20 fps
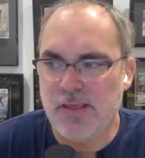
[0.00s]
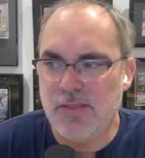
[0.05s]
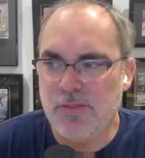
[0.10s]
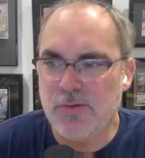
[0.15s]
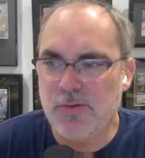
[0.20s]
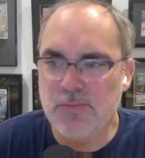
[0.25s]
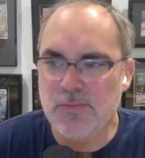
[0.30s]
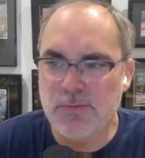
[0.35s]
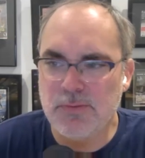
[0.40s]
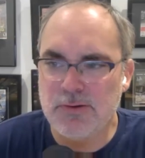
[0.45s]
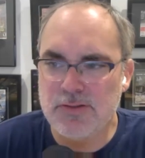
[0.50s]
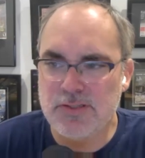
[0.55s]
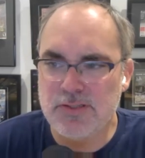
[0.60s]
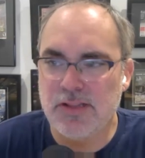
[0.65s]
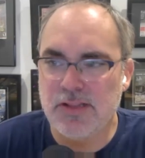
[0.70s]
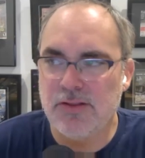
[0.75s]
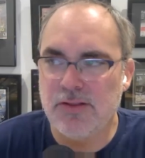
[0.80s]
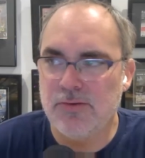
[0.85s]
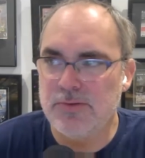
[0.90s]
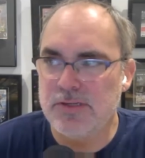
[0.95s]
third
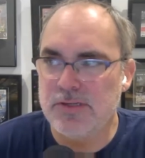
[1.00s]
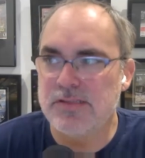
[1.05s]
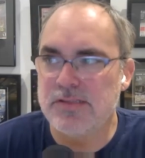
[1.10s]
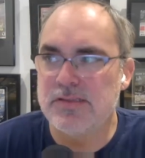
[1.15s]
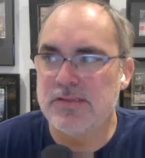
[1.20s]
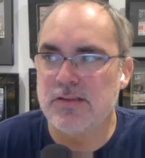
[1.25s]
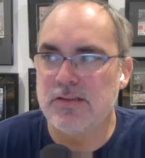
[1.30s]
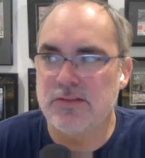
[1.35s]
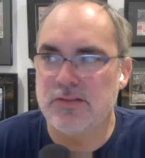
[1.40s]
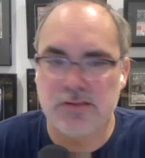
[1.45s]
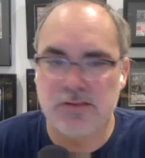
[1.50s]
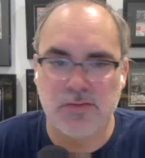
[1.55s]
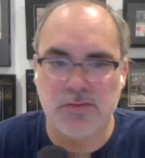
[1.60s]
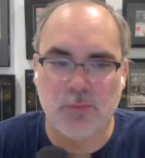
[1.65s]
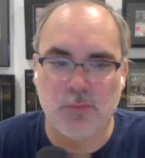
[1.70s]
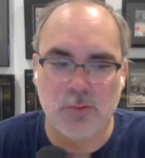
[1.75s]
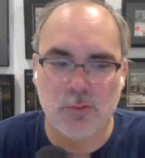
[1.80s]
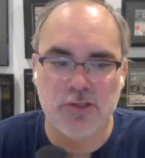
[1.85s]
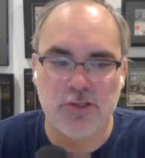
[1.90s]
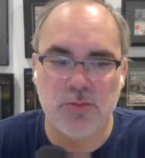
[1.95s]
person though does does
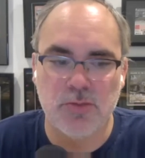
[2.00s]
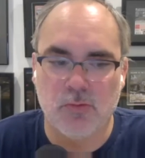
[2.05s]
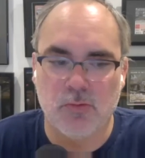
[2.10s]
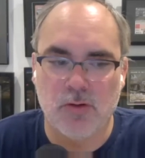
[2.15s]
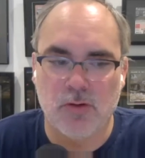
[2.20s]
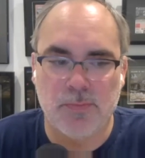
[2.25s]
afford you more